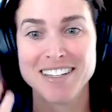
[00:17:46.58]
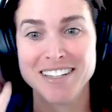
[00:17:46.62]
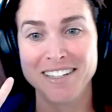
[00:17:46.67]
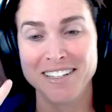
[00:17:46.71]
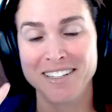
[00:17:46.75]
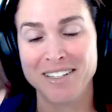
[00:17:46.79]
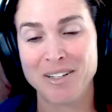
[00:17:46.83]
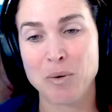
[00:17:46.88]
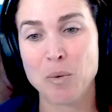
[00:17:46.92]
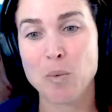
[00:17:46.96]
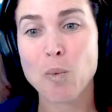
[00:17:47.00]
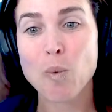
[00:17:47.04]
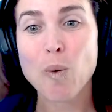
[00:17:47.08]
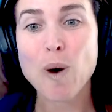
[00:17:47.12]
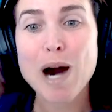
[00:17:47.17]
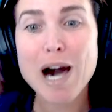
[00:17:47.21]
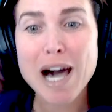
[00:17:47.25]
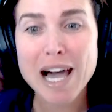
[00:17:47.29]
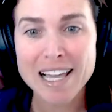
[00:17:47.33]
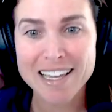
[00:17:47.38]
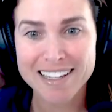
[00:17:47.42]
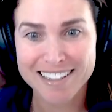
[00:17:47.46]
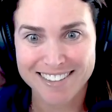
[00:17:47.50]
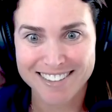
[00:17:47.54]

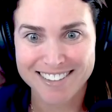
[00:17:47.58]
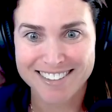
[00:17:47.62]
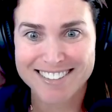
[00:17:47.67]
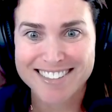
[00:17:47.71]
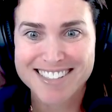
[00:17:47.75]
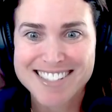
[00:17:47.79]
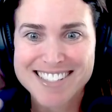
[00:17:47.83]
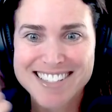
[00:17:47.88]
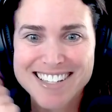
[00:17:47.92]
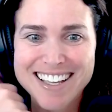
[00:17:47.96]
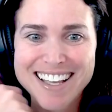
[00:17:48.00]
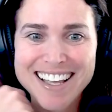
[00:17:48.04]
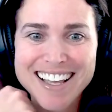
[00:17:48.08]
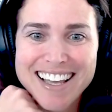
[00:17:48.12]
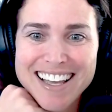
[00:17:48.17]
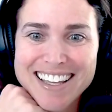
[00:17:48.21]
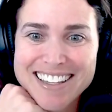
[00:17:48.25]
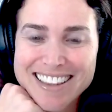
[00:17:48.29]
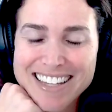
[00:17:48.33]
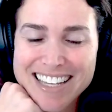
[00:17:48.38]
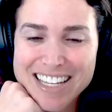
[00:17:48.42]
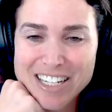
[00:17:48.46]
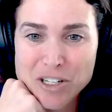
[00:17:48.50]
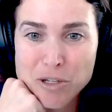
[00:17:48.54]
wild and
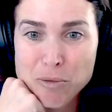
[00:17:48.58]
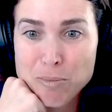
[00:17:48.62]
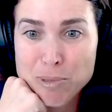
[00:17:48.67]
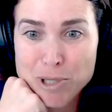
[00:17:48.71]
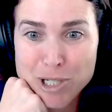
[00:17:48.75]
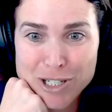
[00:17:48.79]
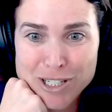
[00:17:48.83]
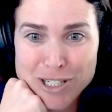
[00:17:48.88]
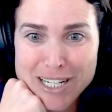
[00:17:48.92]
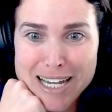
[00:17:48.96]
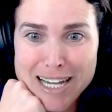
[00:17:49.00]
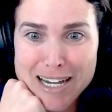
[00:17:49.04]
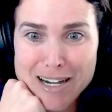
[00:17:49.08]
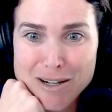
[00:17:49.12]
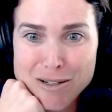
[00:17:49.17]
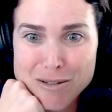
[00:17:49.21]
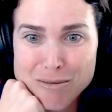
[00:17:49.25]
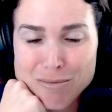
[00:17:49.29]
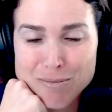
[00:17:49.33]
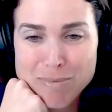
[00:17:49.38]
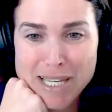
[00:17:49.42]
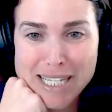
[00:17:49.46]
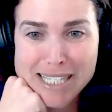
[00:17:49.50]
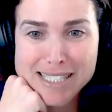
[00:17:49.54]
then you burn out
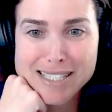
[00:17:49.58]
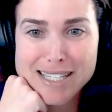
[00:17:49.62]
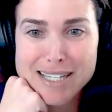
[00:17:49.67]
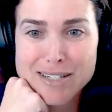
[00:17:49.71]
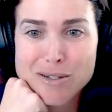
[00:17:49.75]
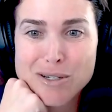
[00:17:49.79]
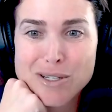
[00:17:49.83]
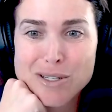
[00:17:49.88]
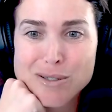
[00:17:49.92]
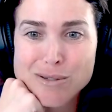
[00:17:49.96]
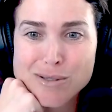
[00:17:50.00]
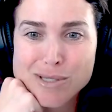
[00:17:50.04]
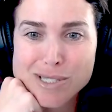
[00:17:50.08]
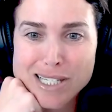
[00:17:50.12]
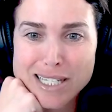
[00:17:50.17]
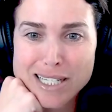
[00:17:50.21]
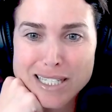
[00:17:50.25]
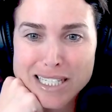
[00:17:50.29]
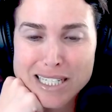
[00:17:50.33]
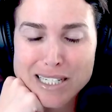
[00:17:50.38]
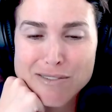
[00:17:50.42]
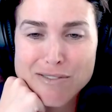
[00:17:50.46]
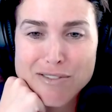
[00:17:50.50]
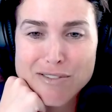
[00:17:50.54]
based on all those
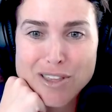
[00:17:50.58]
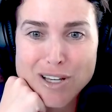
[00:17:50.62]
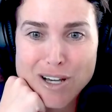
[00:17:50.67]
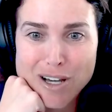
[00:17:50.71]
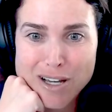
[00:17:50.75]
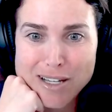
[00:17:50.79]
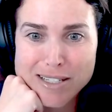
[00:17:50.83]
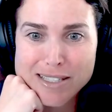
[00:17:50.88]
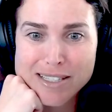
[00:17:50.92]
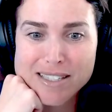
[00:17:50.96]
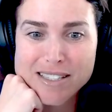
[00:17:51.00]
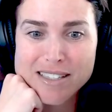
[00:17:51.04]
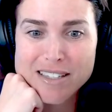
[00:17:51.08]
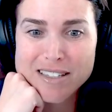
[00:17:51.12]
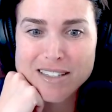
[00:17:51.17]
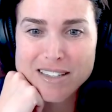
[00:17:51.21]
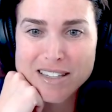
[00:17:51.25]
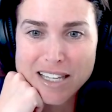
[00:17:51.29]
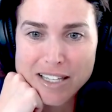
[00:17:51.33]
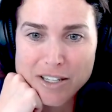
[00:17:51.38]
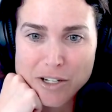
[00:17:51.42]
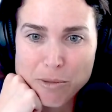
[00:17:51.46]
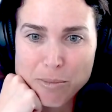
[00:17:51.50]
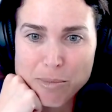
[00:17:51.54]
negative thoughts that
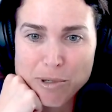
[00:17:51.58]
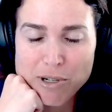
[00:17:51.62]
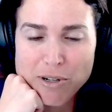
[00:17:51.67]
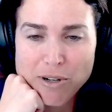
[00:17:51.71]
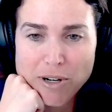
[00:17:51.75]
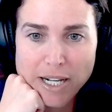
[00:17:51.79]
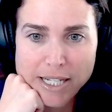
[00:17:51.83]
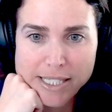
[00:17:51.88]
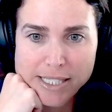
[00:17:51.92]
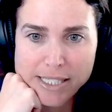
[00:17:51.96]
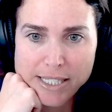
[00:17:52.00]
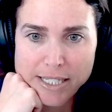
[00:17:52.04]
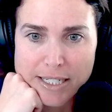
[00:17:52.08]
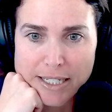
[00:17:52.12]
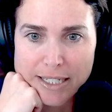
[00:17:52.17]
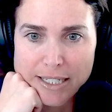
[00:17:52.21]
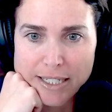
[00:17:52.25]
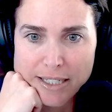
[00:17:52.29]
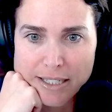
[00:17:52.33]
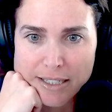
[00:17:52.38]
you're procrastinating.